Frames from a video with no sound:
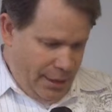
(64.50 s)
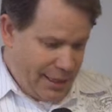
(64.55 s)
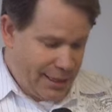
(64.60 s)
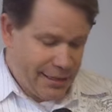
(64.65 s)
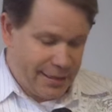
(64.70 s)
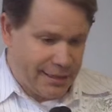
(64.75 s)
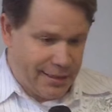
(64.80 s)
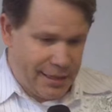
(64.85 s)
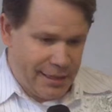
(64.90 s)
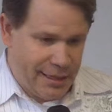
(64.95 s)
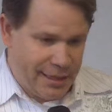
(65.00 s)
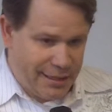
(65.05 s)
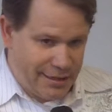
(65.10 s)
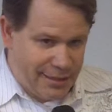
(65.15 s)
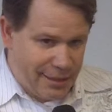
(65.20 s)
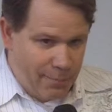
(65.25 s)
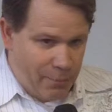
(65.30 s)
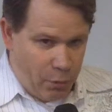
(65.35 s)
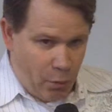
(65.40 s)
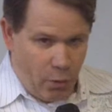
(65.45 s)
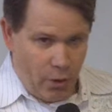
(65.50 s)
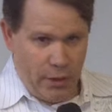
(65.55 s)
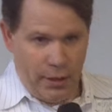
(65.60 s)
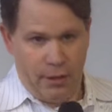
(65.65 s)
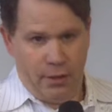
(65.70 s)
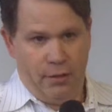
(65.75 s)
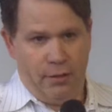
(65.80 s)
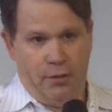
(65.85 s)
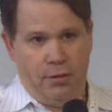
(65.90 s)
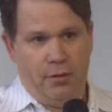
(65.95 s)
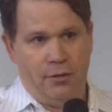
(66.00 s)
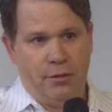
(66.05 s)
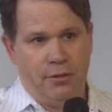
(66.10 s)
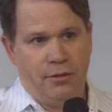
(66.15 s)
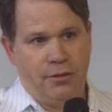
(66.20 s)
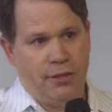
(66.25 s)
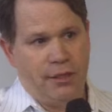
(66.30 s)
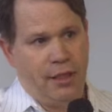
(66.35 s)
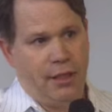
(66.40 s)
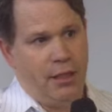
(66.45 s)
And it's important
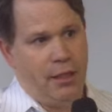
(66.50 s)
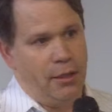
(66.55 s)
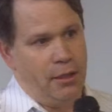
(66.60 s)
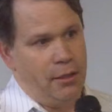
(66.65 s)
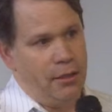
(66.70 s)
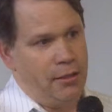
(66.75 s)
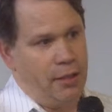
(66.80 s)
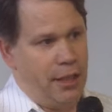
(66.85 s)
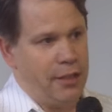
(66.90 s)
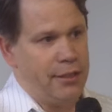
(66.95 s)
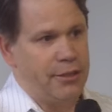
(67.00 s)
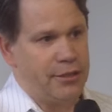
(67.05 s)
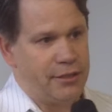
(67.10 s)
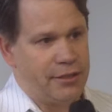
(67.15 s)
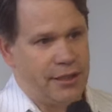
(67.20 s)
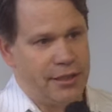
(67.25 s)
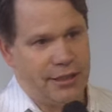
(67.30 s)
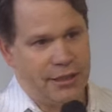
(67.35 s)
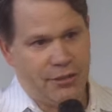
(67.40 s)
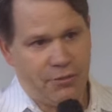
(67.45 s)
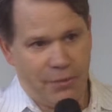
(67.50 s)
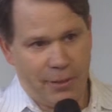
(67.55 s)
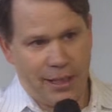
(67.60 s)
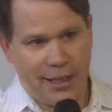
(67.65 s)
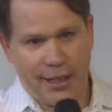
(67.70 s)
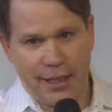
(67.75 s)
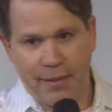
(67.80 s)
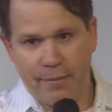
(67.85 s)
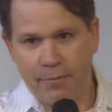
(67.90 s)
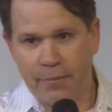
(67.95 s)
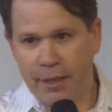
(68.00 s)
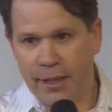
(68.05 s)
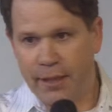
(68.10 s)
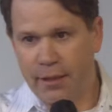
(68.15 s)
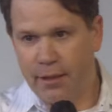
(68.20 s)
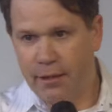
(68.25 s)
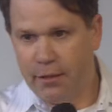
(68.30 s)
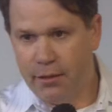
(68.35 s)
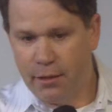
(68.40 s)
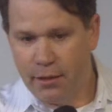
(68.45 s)
to, not just on this weekend,
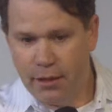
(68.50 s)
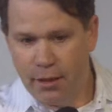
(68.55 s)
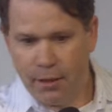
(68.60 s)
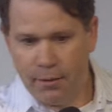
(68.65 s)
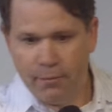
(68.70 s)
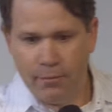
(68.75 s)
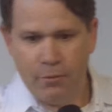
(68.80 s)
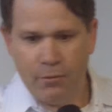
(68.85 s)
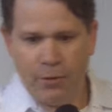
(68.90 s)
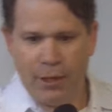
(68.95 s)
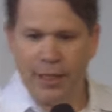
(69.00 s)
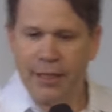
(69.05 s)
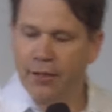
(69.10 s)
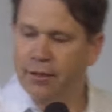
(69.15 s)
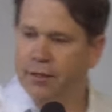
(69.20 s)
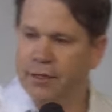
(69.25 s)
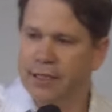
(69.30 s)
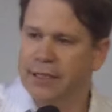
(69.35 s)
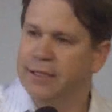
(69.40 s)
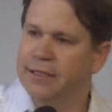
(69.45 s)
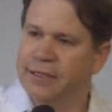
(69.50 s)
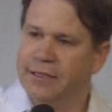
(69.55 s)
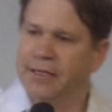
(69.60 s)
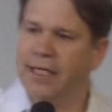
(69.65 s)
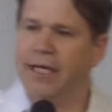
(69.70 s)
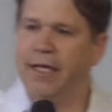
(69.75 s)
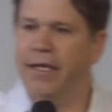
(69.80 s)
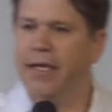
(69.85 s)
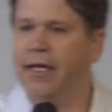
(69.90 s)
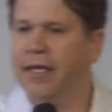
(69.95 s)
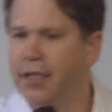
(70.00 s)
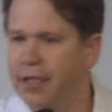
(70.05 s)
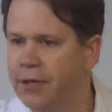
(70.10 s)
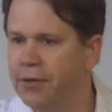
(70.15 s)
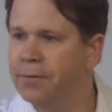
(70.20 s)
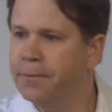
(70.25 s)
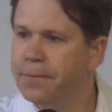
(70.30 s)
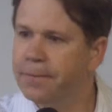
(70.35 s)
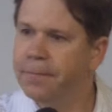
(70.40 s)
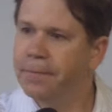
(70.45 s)
but regularly, to say thank
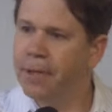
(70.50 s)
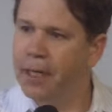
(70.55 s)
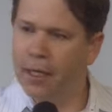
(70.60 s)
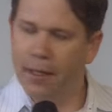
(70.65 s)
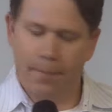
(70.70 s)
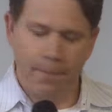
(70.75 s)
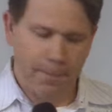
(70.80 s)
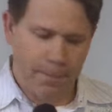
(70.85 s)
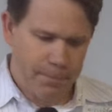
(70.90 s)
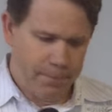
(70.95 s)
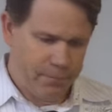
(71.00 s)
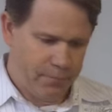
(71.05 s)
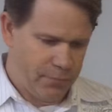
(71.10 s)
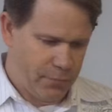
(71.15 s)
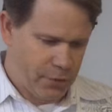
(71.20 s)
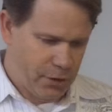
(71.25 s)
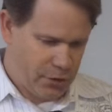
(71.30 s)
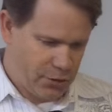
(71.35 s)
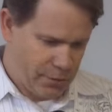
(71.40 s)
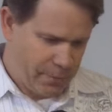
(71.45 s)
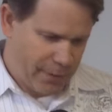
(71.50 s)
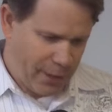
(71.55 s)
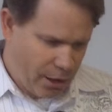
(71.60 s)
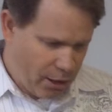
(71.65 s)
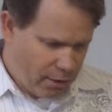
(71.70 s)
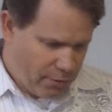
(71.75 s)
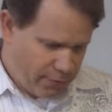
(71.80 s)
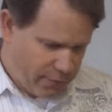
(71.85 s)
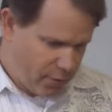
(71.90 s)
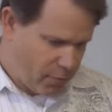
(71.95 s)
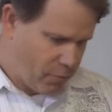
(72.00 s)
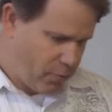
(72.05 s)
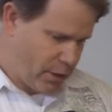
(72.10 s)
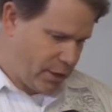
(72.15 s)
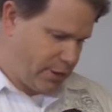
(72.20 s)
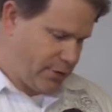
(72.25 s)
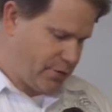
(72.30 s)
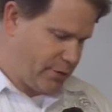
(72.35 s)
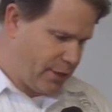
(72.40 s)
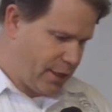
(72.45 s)
you. Those are powerful
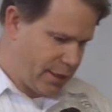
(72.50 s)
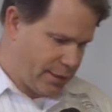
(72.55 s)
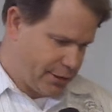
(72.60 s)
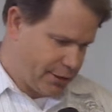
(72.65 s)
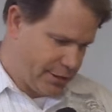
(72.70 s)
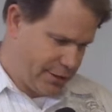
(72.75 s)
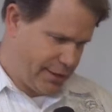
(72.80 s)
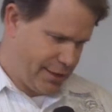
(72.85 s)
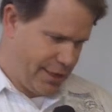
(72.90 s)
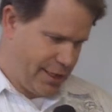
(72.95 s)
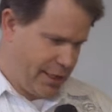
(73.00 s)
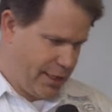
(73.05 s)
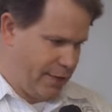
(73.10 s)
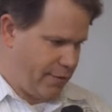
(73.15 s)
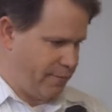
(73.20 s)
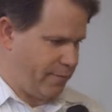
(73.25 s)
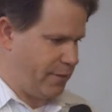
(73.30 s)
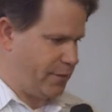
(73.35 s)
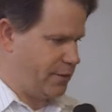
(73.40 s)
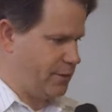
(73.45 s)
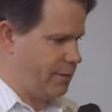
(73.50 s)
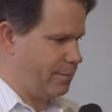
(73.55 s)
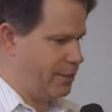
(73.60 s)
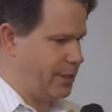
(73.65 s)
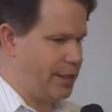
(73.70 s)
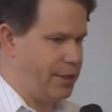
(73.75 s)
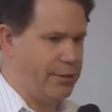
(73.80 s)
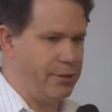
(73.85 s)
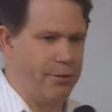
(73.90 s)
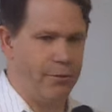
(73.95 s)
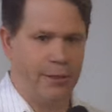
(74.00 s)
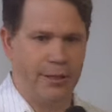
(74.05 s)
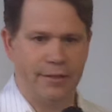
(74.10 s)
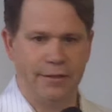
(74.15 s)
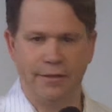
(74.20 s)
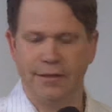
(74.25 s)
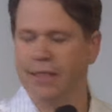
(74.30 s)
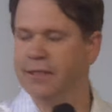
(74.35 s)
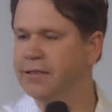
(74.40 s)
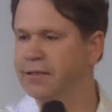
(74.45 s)
words, not just to hear for somebody who
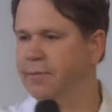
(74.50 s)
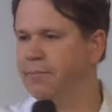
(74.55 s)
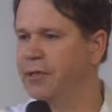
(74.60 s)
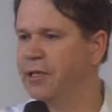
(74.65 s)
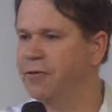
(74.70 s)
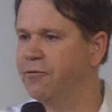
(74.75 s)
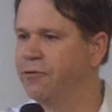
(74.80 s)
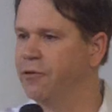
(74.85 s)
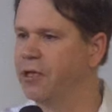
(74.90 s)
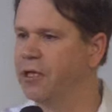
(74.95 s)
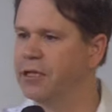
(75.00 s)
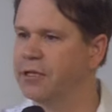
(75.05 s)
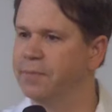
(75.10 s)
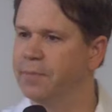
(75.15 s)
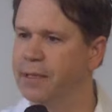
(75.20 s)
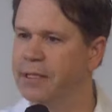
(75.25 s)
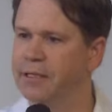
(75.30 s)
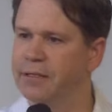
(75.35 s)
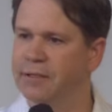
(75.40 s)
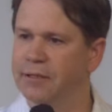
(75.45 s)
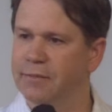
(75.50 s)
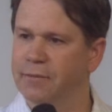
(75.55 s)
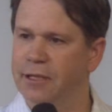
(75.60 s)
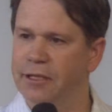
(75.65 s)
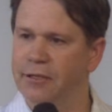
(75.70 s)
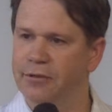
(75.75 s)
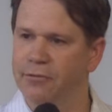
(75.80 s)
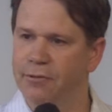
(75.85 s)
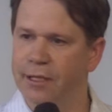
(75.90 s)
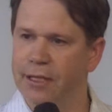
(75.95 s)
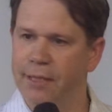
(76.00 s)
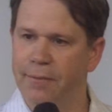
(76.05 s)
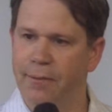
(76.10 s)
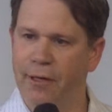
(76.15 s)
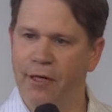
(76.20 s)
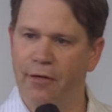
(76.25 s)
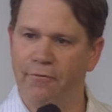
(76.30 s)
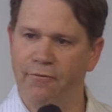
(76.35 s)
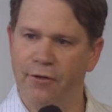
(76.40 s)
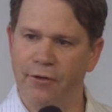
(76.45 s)
has done something for us, but it's a really
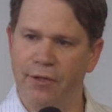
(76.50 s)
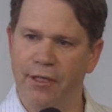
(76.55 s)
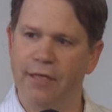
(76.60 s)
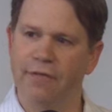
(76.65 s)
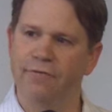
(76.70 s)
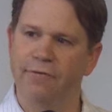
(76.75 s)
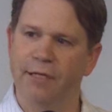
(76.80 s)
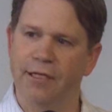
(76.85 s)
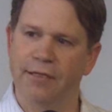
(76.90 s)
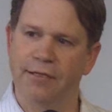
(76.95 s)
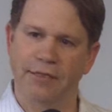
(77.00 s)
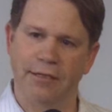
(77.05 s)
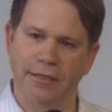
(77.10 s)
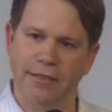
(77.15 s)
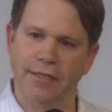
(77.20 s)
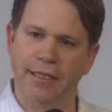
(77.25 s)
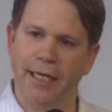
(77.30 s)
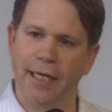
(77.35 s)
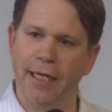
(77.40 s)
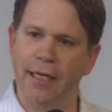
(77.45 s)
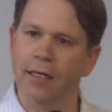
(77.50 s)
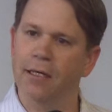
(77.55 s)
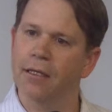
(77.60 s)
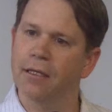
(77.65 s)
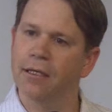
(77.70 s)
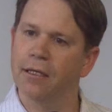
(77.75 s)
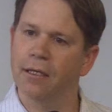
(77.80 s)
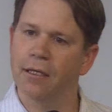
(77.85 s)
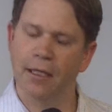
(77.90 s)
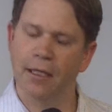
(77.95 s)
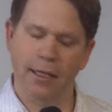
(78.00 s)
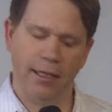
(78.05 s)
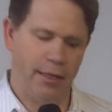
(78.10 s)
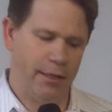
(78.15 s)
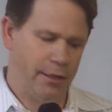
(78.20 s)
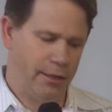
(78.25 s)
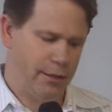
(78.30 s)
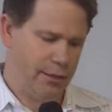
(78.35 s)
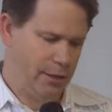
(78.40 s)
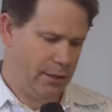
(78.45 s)
powerful thing for us to say.
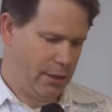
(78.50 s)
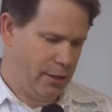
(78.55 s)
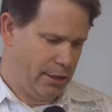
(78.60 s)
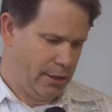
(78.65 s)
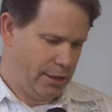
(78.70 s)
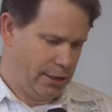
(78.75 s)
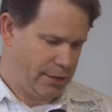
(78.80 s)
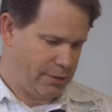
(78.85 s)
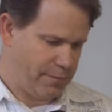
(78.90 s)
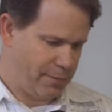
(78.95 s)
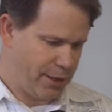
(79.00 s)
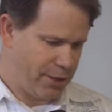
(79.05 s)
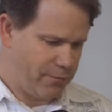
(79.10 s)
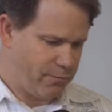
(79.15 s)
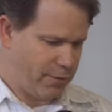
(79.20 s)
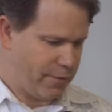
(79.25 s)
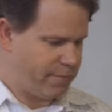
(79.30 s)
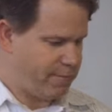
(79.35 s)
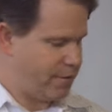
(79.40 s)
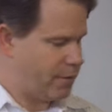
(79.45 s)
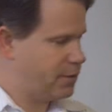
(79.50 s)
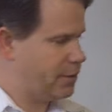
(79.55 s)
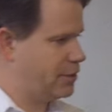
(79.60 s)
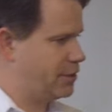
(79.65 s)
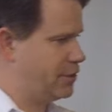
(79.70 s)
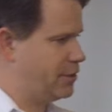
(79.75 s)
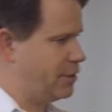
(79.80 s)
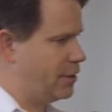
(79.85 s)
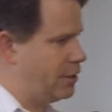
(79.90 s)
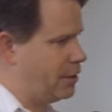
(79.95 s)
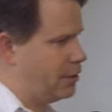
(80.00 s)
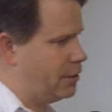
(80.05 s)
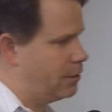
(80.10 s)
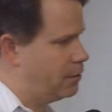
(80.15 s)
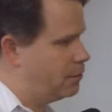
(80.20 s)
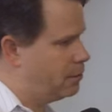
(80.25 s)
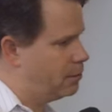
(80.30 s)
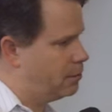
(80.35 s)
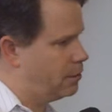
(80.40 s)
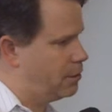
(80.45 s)
And this month we're focused
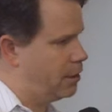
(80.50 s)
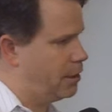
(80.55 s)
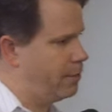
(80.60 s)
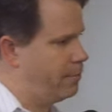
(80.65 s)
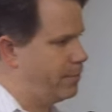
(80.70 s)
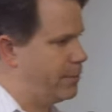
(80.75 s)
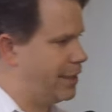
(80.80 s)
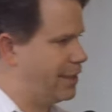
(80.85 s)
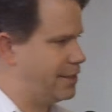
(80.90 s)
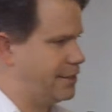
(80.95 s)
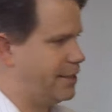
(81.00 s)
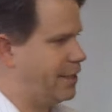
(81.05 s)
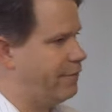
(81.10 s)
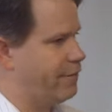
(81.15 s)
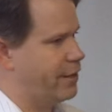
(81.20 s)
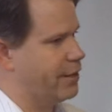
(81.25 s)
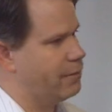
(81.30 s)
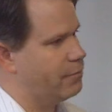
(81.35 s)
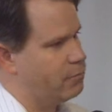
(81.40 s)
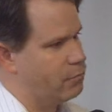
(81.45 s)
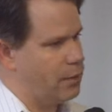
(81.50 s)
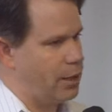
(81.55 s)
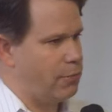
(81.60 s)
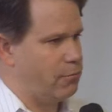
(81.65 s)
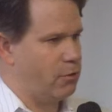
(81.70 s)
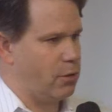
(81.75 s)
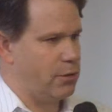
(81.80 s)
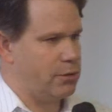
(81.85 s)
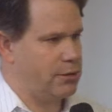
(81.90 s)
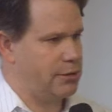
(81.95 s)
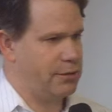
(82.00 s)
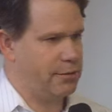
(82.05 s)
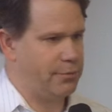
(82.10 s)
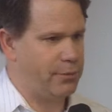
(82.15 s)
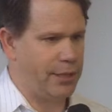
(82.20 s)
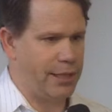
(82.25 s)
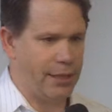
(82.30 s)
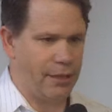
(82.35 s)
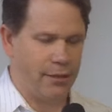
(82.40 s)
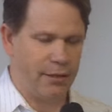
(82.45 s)
on Thanksgiving. What role does
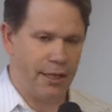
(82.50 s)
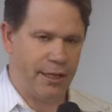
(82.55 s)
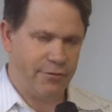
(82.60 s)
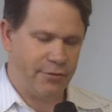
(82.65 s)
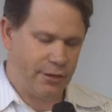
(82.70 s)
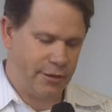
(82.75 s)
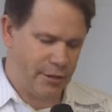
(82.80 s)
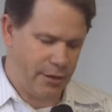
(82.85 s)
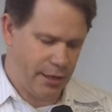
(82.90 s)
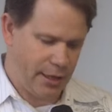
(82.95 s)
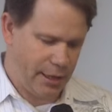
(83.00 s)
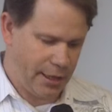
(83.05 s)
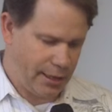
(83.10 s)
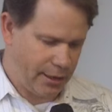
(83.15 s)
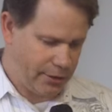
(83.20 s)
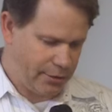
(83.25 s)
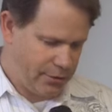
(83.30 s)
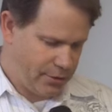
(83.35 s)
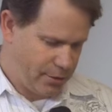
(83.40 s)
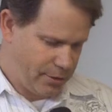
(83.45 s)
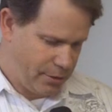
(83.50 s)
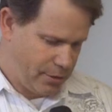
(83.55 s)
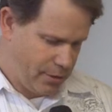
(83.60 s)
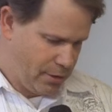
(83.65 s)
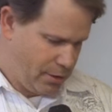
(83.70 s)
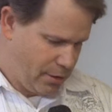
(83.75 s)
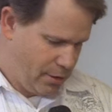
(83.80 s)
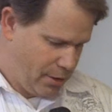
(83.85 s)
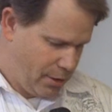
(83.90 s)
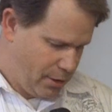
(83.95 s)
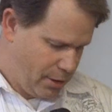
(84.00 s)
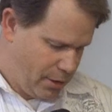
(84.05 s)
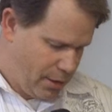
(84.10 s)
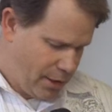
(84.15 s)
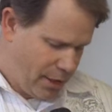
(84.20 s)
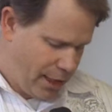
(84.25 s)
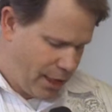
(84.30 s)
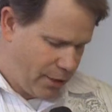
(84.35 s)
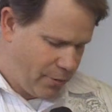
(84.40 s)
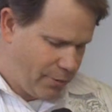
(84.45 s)
it play in our lives, and
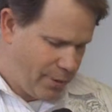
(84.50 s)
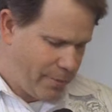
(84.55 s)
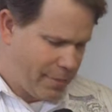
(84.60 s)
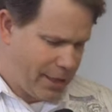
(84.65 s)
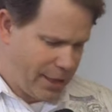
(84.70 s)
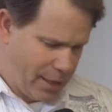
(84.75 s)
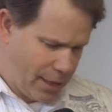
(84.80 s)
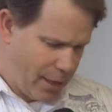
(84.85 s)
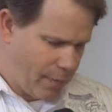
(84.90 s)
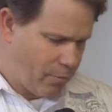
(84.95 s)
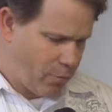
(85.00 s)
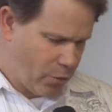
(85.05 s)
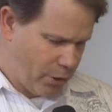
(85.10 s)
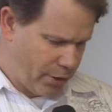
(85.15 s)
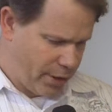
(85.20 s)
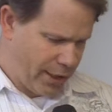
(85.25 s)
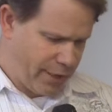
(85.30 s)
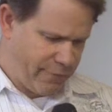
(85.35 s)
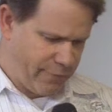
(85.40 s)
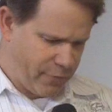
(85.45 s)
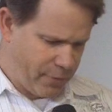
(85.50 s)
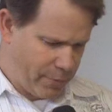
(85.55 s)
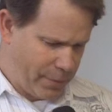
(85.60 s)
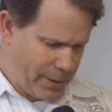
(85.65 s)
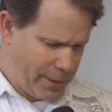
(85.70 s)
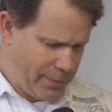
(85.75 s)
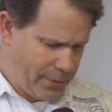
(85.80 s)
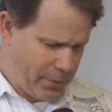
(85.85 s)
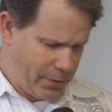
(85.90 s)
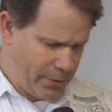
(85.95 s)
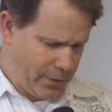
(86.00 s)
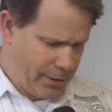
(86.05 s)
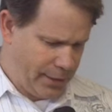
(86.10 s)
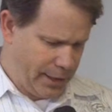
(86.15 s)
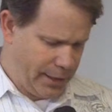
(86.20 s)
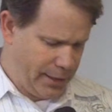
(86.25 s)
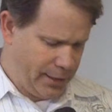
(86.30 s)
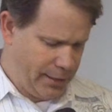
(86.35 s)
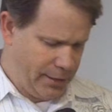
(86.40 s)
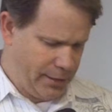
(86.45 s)
how do we become more thankful people?